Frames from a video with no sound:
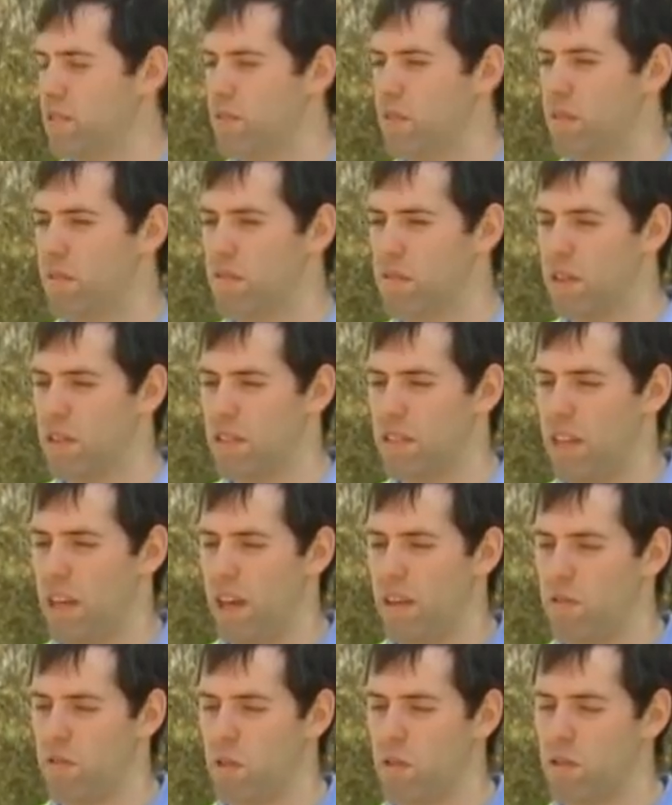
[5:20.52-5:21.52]
fun for us to
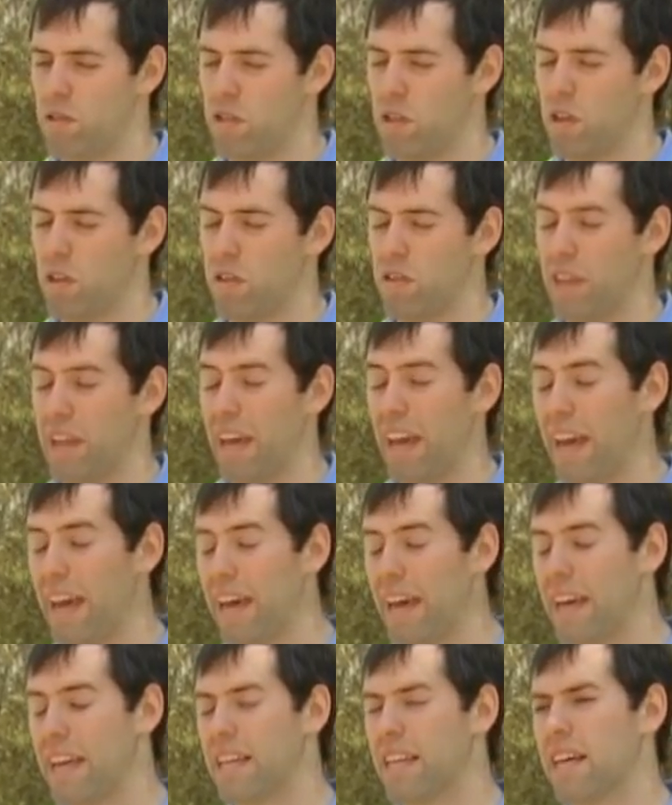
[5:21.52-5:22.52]
have roads locally,
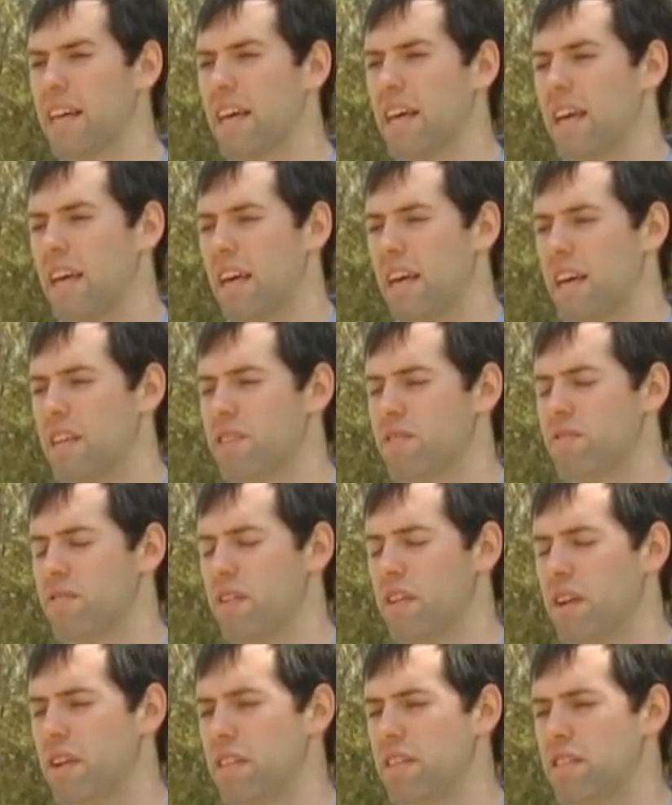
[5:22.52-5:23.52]
and it's
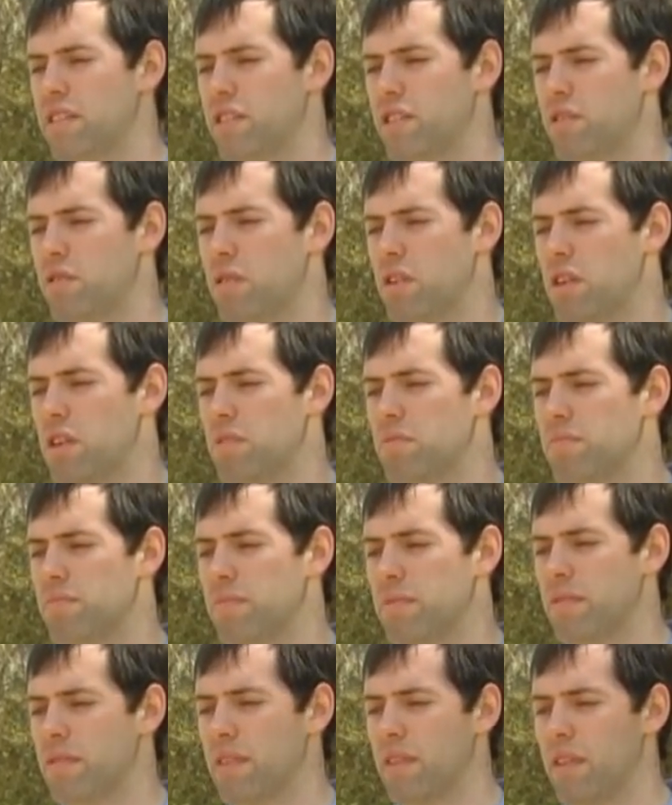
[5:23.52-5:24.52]
fun to
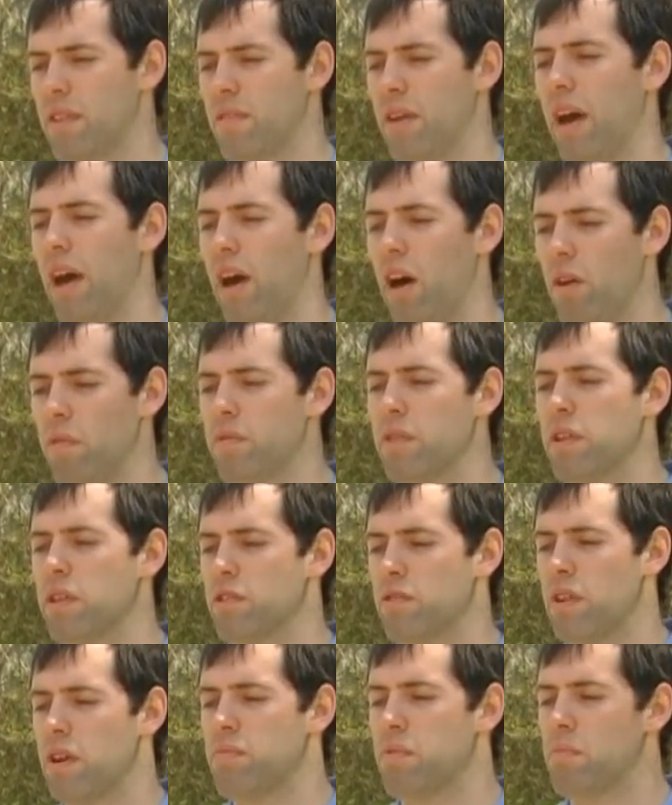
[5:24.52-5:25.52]
hopefully
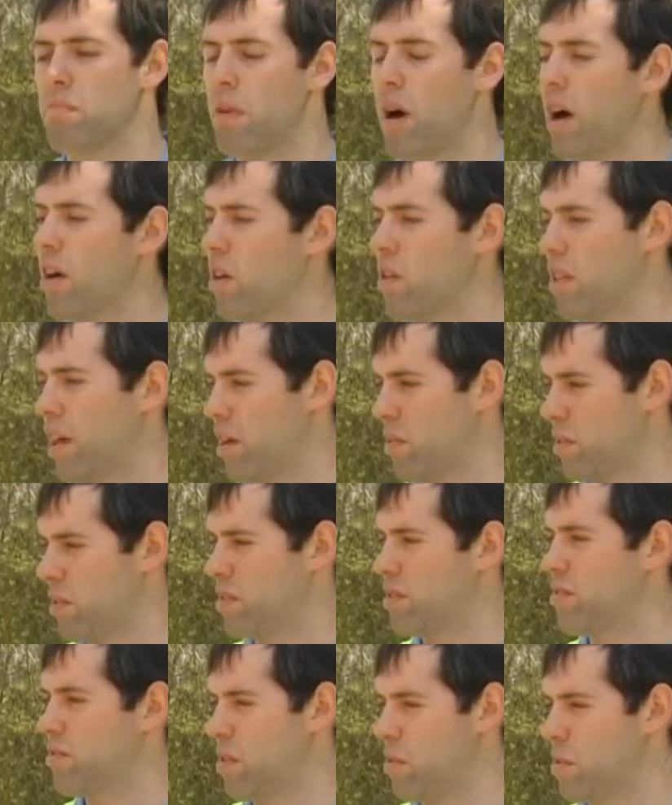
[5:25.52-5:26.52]
develop a model like with
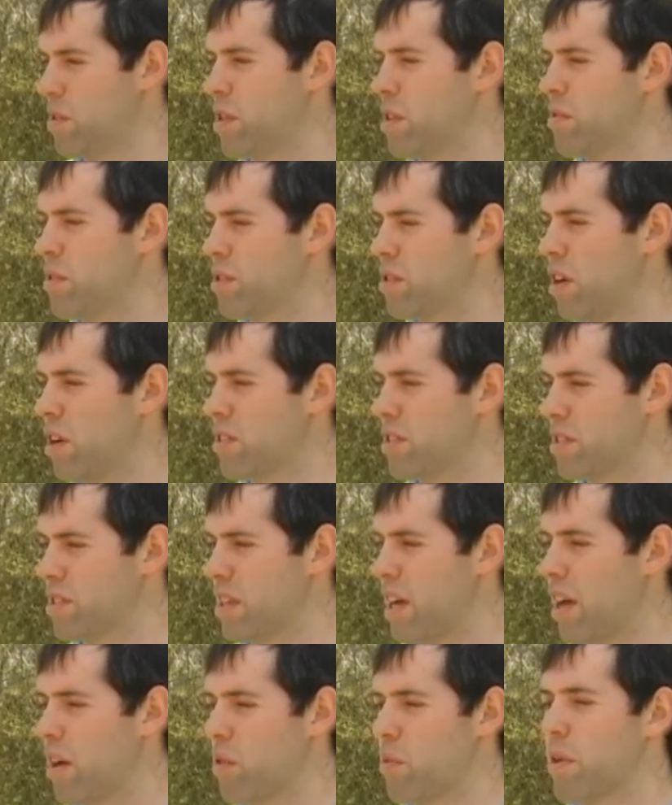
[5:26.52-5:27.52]
what we're doing with Charleston
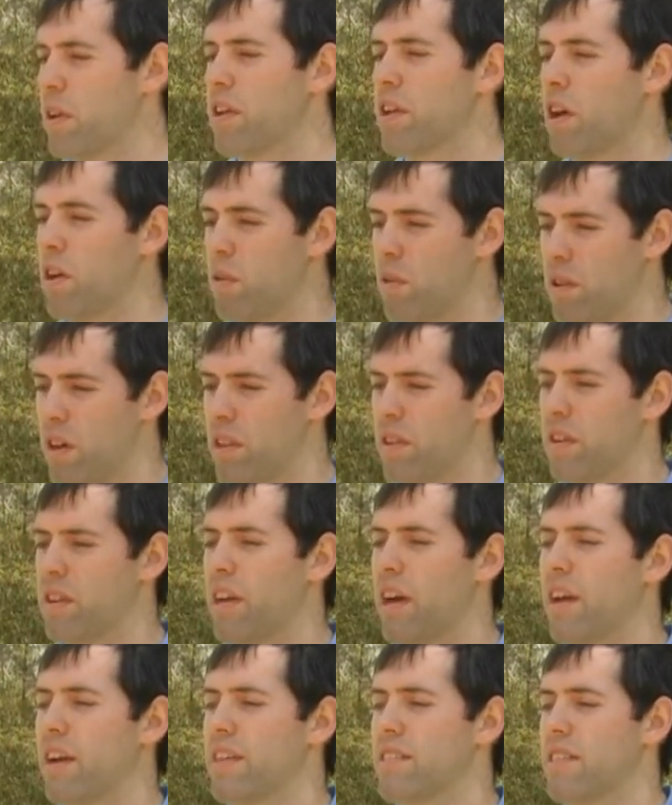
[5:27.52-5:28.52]
County, where we can go to another
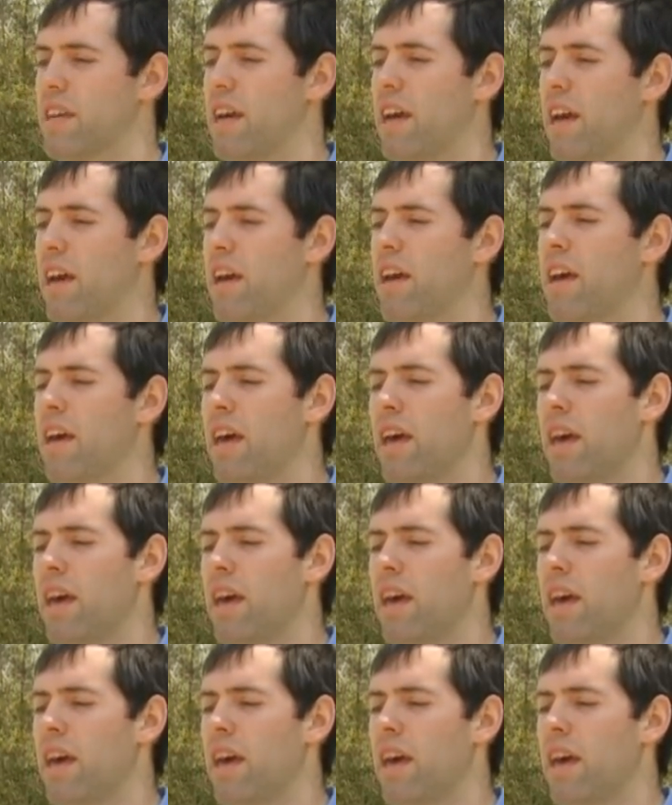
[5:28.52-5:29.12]
county and say, hey,